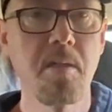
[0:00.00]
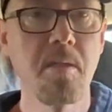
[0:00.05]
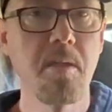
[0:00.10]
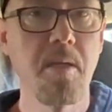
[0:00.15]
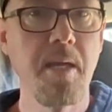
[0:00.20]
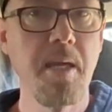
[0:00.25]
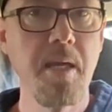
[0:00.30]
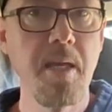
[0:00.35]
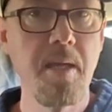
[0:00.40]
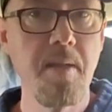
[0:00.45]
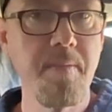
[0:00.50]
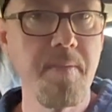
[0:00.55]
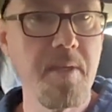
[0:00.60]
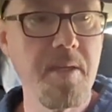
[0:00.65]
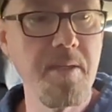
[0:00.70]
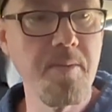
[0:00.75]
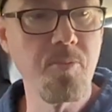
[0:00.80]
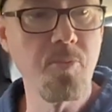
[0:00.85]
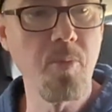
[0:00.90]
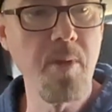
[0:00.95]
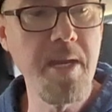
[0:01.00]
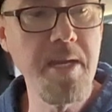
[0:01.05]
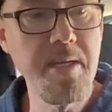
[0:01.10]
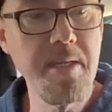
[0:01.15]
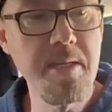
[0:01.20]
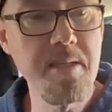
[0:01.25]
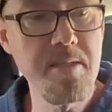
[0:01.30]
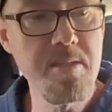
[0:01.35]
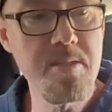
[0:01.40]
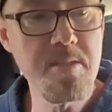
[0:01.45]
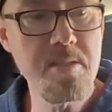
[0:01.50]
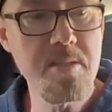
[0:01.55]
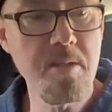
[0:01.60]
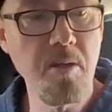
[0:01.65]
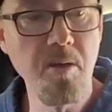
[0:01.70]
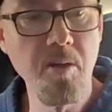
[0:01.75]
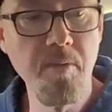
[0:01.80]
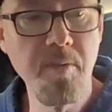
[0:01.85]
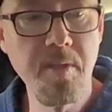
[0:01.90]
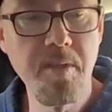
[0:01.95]
And the radius
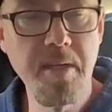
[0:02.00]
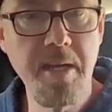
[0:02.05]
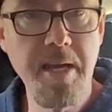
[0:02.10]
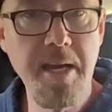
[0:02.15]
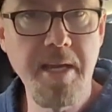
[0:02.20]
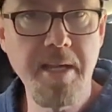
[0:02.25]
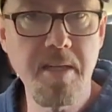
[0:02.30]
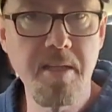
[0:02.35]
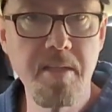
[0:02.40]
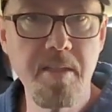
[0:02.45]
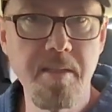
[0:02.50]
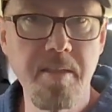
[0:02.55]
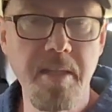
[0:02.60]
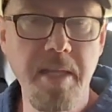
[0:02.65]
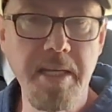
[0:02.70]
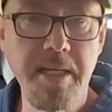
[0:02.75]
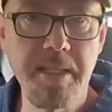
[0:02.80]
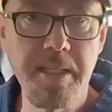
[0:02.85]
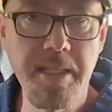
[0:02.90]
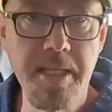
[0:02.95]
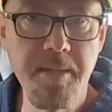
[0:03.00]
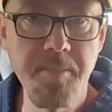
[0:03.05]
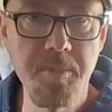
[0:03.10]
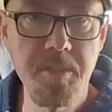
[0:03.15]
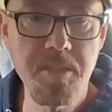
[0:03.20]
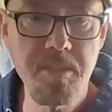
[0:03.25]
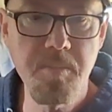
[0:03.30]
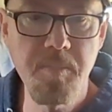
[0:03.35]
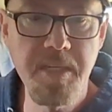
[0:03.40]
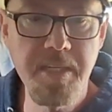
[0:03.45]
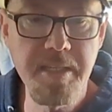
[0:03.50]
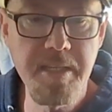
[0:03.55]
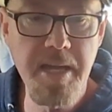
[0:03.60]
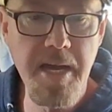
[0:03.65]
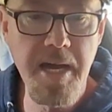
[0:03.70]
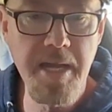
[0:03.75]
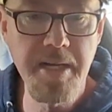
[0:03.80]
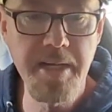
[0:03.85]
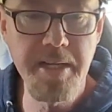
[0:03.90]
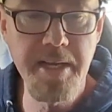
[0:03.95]
on the neck, they claim it to be
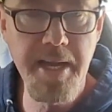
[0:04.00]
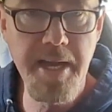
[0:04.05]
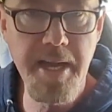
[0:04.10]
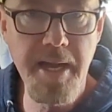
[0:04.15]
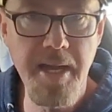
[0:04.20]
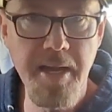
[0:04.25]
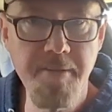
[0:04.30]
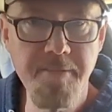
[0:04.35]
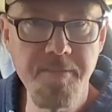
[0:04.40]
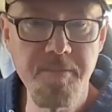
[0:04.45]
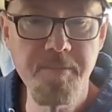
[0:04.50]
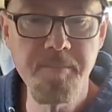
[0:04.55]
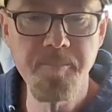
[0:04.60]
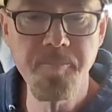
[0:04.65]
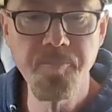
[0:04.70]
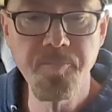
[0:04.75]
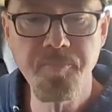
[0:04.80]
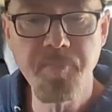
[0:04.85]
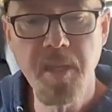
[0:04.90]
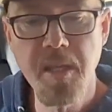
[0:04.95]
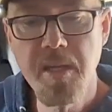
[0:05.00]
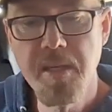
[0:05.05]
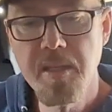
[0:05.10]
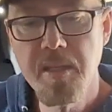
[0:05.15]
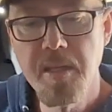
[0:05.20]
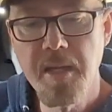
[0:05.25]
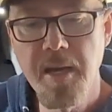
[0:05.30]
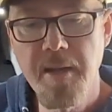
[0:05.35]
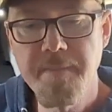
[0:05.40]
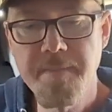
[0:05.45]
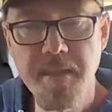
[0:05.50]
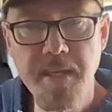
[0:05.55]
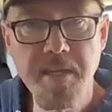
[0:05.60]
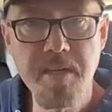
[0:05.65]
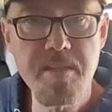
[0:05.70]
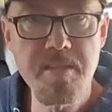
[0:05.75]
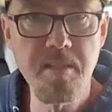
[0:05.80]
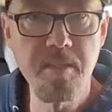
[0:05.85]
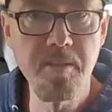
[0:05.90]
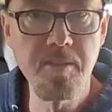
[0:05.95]
9.5. I think
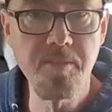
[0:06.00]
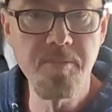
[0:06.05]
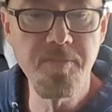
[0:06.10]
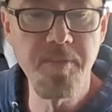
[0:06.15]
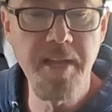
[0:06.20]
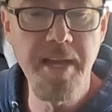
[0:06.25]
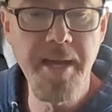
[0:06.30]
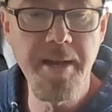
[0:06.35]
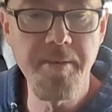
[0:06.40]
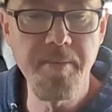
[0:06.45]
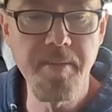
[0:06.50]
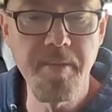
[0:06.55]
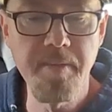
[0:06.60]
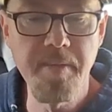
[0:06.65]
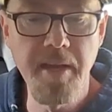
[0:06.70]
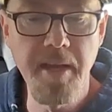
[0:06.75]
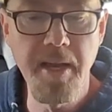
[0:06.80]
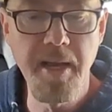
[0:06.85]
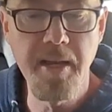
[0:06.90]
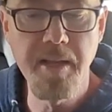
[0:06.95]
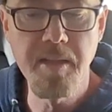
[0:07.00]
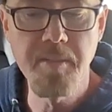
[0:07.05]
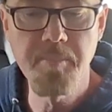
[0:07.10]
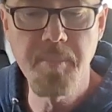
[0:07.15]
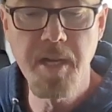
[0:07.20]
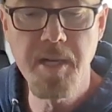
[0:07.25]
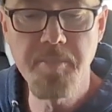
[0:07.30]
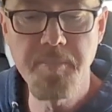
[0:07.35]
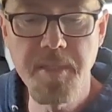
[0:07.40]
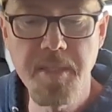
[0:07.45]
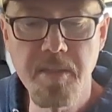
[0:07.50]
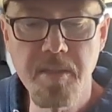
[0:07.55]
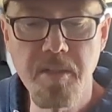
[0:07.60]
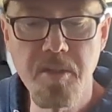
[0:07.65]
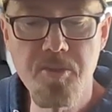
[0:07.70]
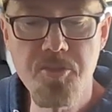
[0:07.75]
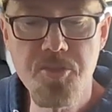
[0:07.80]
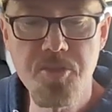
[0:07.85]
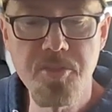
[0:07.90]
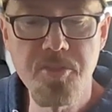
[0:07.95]
it's a little flatter than that. It might be
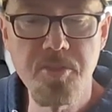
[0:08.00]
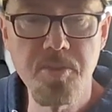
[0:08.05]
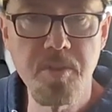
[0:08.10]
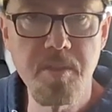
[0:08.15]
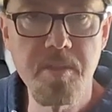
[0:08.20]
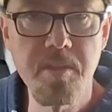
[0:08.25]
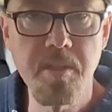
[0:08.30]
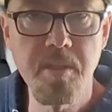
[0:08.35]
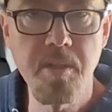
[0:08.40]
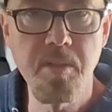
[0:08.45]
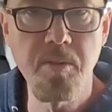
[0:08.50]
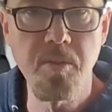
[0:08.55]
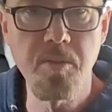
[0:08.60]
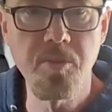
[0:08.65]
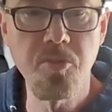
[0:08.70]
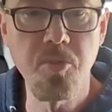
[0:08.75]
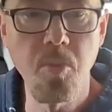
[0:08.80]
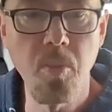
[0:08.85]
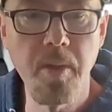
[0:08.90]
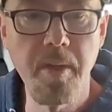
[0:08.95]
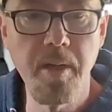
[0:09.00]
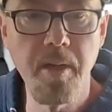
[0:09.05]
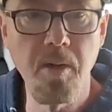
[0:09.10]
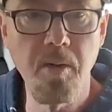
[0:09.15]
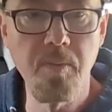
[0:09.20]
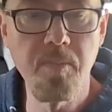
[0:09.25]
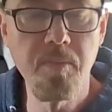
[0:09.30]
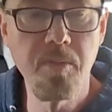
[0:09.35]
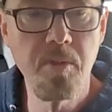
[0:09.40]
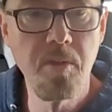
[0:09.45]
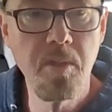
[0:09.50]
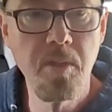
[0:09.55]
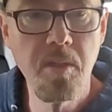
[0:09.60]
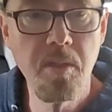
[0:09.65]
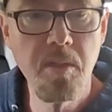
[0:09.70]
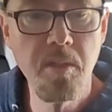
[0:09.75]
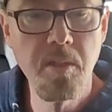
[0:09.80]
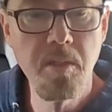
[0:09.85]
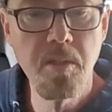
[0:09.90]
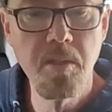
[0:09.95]
closer to a 10 or 12.
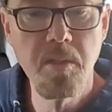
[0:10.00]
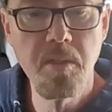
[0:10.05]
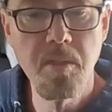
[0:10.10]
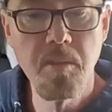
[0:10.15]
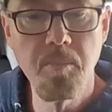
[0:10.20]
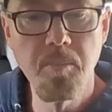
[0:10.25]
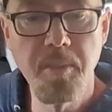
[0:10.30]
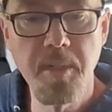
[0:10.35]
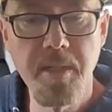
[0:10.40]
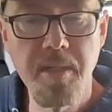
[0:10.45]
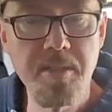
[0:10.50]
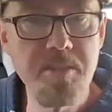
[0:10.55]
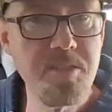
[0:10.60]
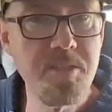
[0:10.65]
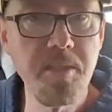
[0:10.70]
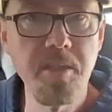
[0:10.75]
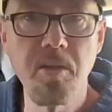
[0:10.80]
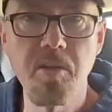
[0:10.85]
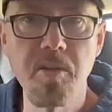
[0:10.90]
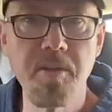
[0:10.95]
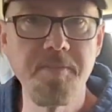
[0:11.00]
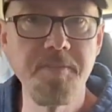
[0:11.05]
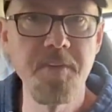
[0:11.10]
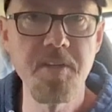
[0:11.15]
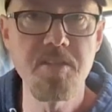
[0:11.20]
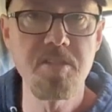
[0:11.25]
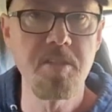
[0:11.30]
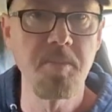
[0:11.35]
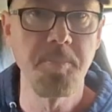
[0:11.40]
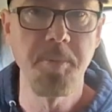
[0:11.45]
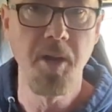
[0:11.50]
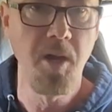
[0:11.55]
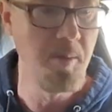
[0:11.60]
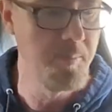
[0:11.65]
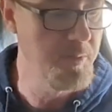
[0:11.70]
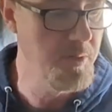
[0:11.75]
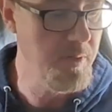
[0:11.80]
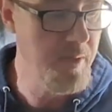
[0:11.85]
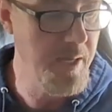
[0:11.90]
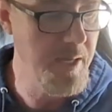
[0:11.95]
But still, it fits the palm
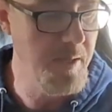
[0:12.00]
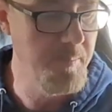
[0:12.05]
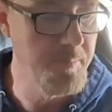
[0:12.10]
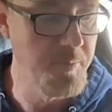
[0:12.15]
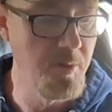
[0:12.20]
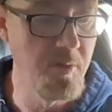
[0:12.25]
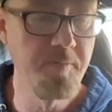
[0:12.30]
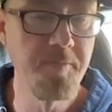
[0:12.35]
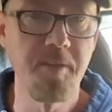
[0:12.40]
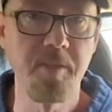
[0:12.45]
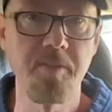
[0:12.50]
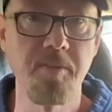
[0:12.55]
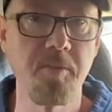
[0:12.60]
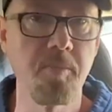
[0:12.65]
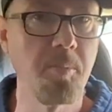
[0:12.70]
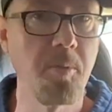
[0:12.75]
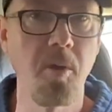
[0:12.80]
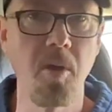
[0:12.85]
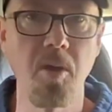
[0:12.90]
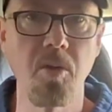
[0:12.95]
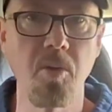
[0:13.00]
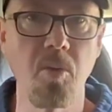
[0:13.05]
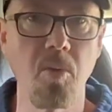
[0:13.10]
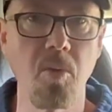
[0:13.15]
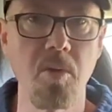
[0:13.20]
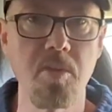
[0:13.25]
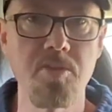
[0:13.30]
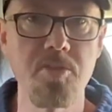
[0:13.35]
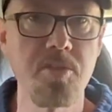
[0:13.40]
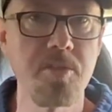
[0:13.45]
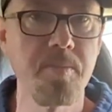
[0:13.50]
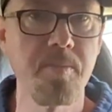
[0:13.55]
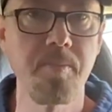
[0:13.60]
of your hand perfect for bar chords.